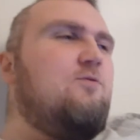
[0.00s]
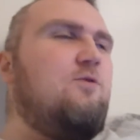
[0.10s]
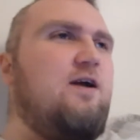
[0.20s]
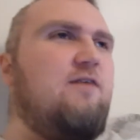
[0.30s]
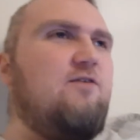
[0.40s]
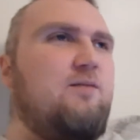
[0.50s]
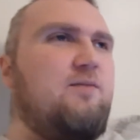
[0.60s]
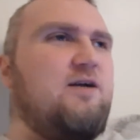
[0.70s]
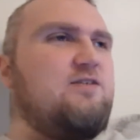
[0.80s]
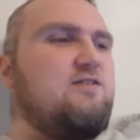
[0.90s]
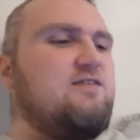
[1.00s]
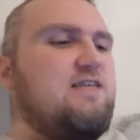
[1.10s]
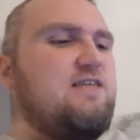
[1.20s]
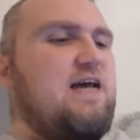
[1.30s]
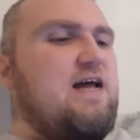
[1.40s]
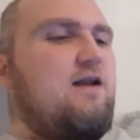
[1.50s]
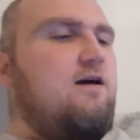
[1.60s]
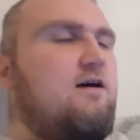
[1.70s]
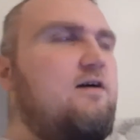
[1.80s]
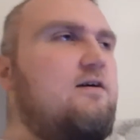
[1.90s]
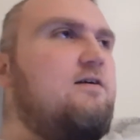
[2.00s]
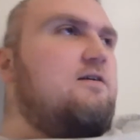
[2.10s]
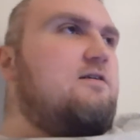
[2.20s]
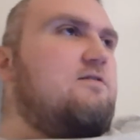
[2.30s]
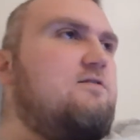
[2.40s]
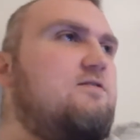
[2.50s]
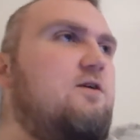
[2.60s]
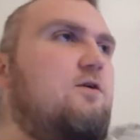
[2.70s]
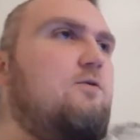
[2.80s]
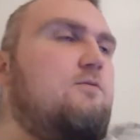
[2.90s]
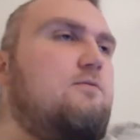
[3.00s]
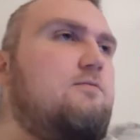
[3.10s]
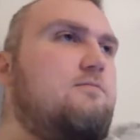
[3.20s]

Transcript: we're never going to mention this again. So